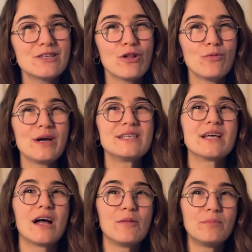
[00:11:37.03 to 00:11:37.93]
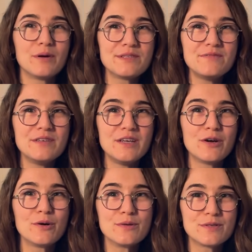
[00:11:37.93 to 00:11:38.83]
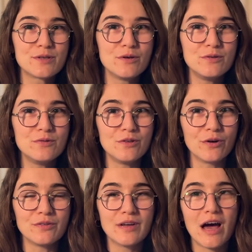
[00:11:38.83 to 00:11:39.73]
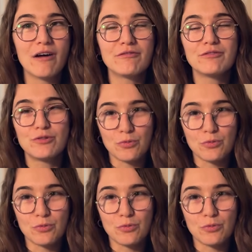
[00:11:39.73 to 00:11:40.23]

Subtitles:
always, I'll pause the video so you don't have to